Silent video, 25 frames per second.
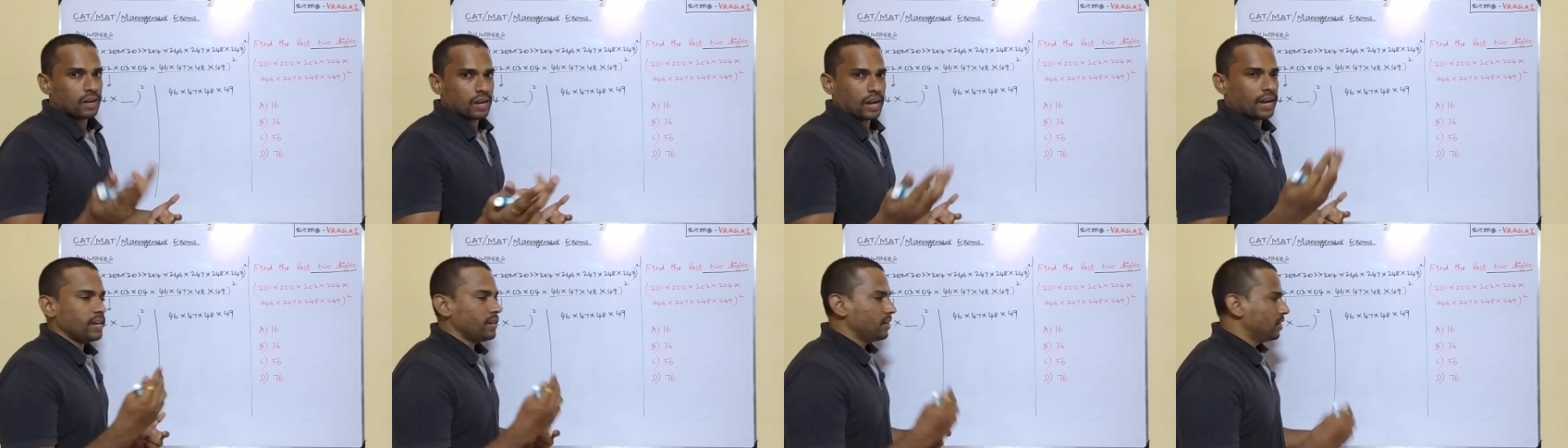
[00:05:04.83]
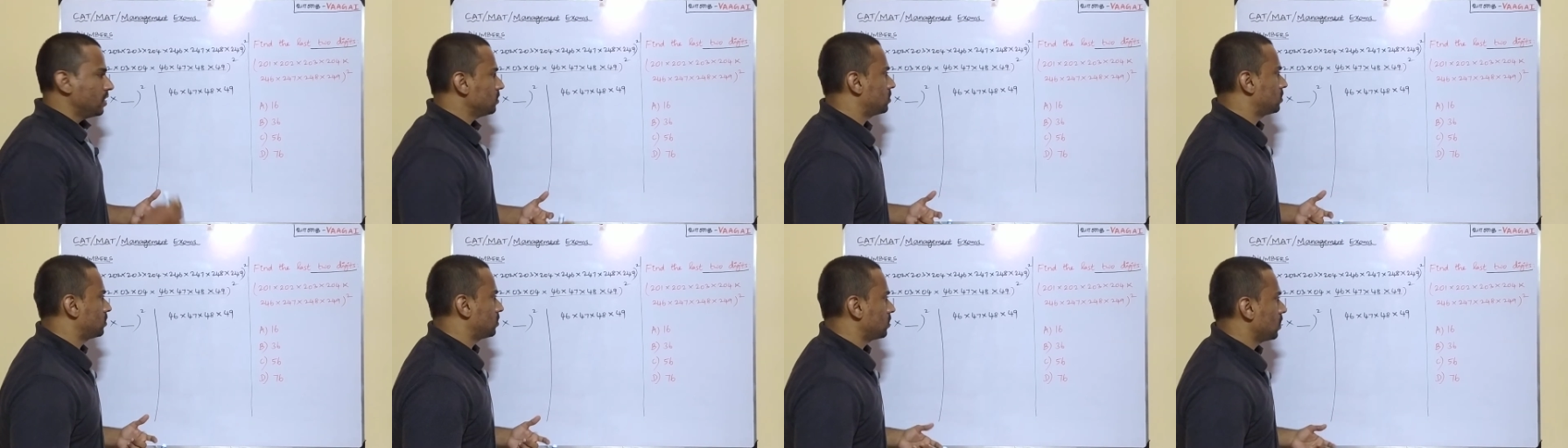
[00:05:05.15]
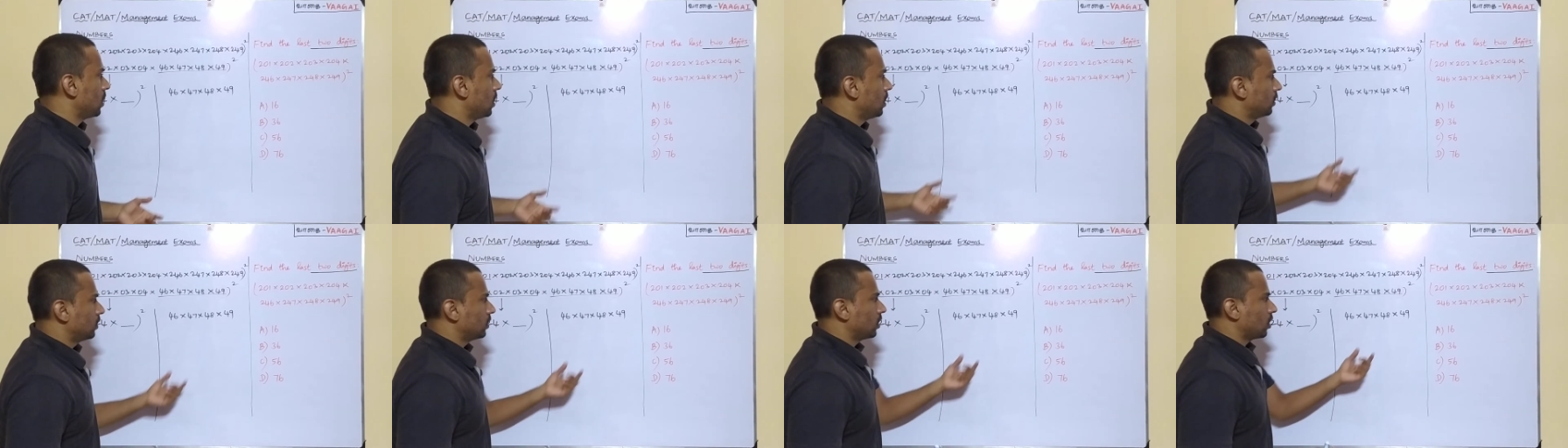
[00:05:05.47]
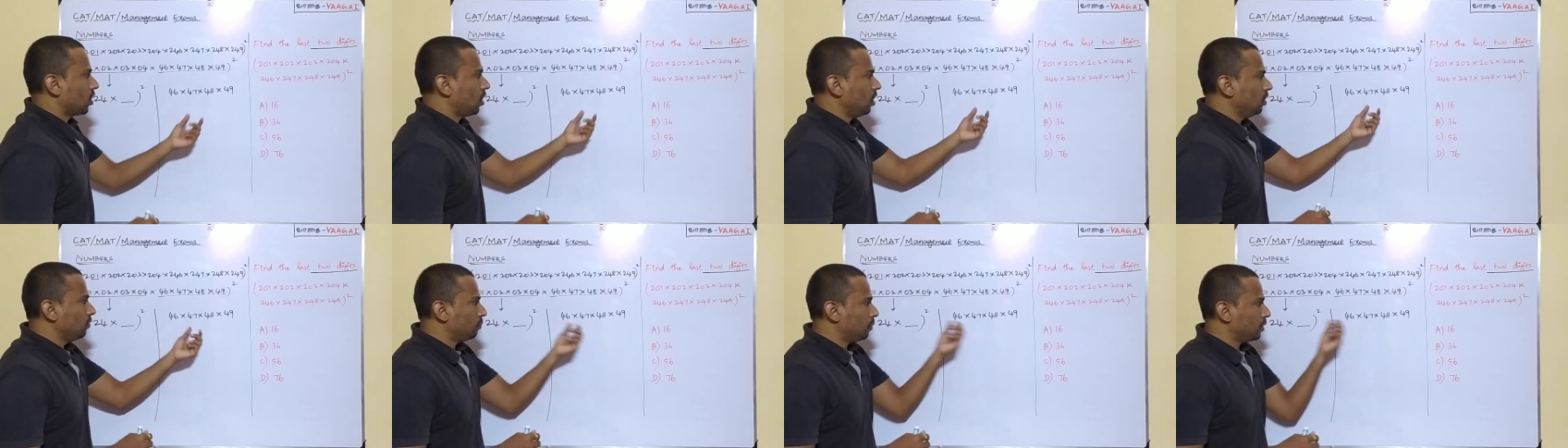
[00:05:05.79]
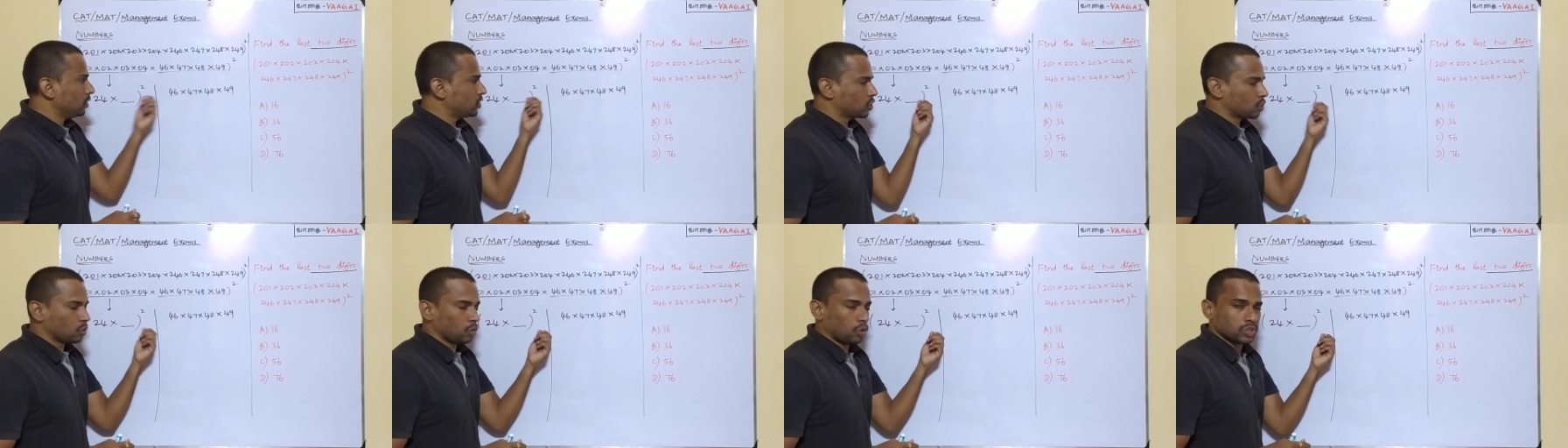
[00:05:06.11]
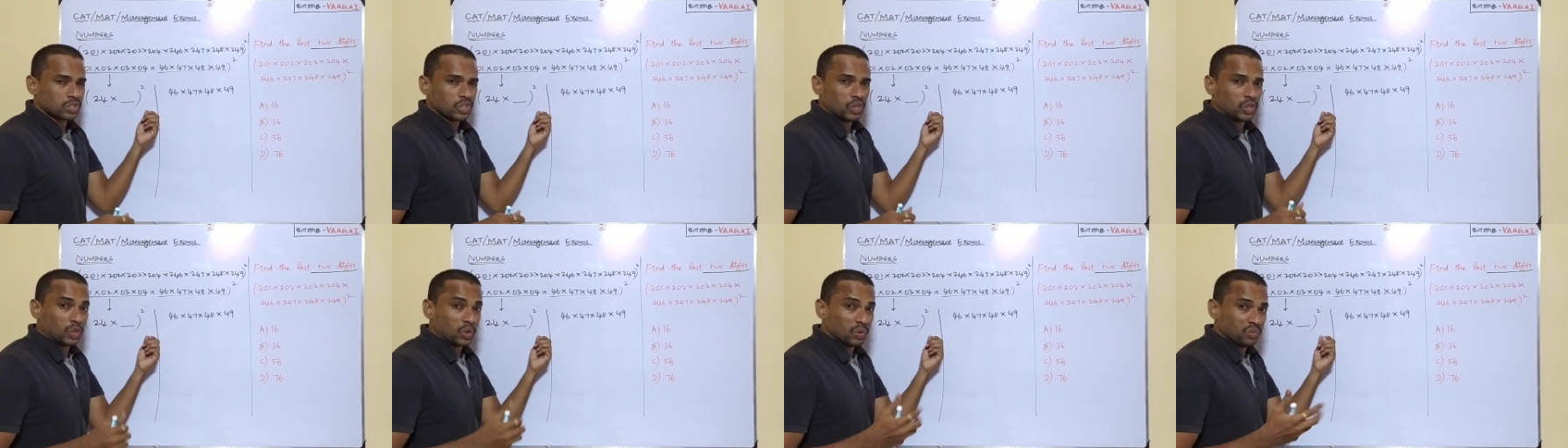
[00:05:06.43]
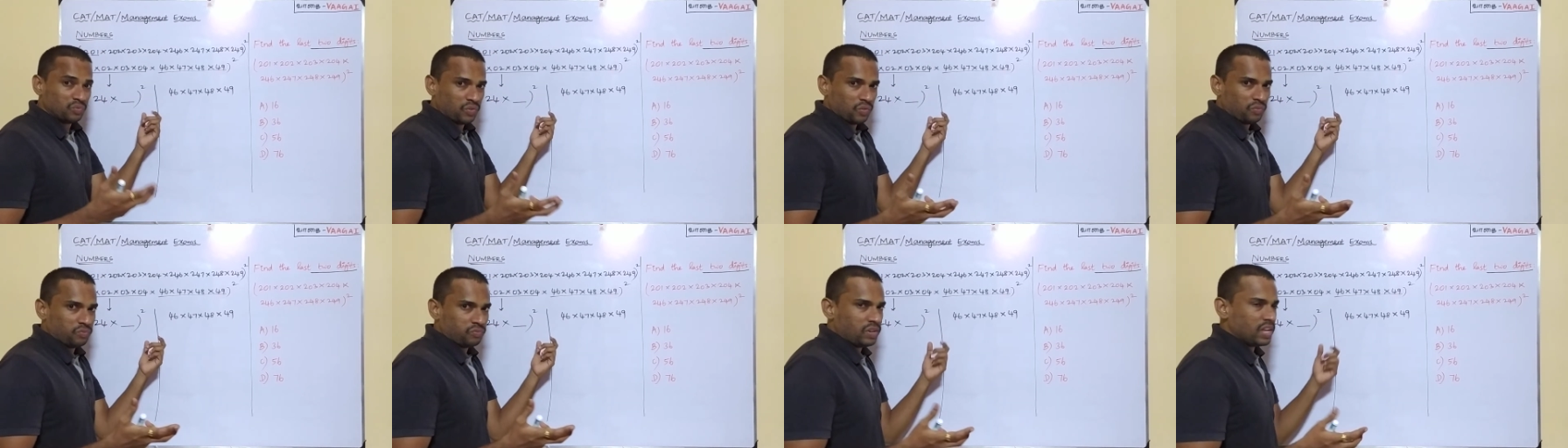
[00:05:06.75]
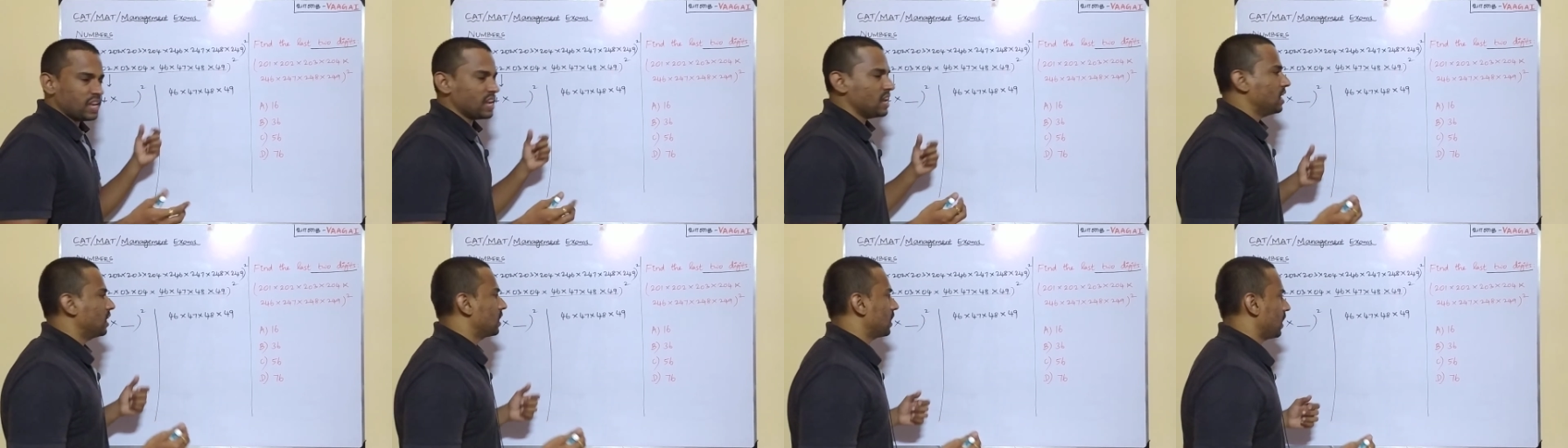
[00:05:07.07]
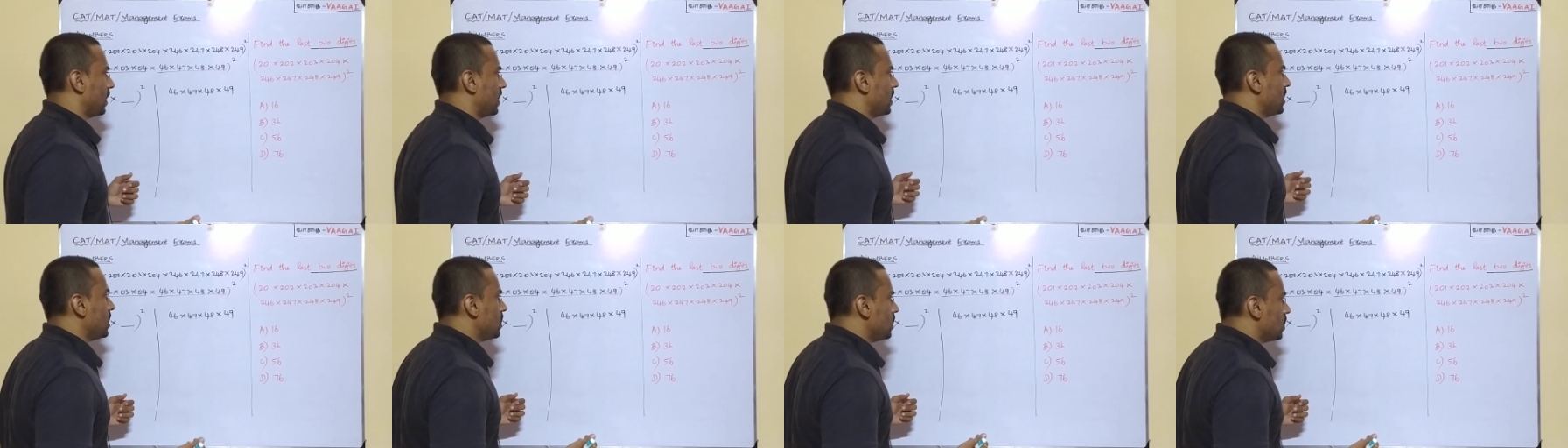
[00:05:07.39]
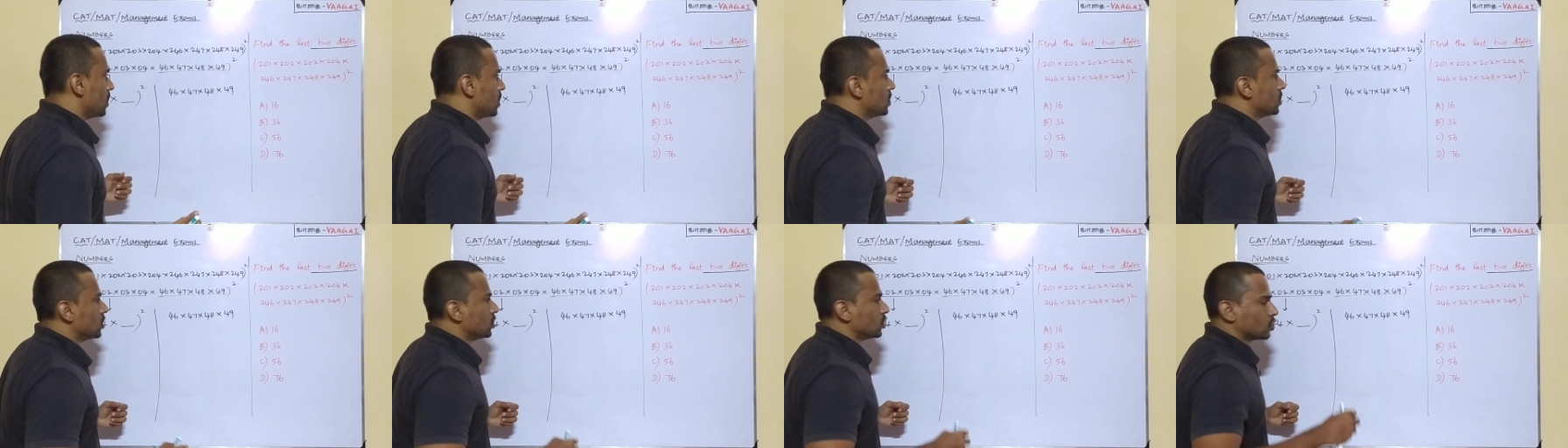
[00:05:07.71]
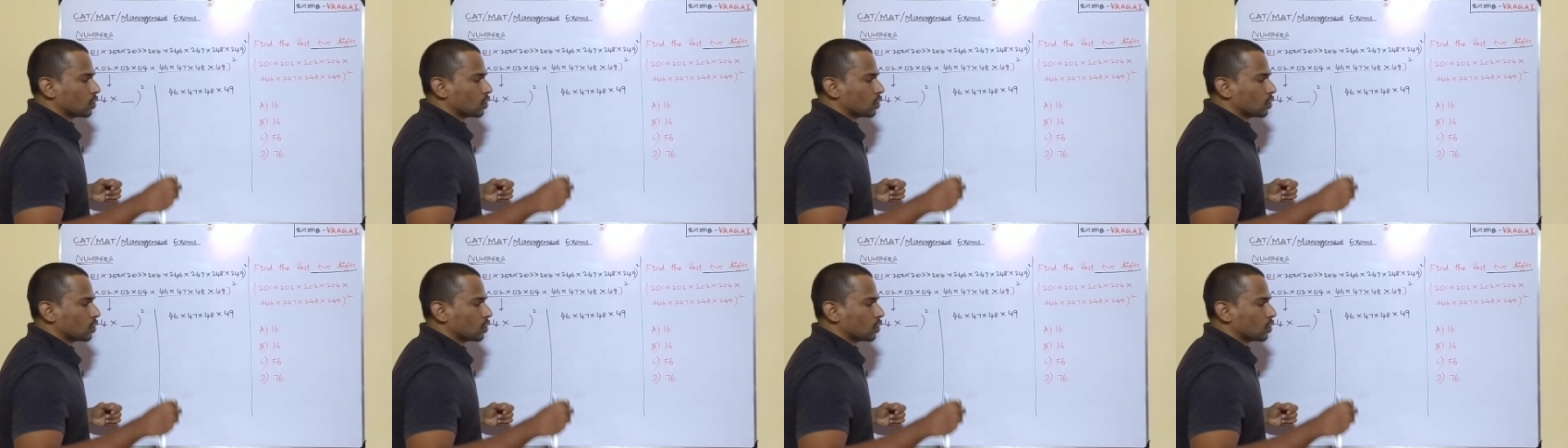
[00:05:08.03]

Right. Yes. They are much closer to 50. Right.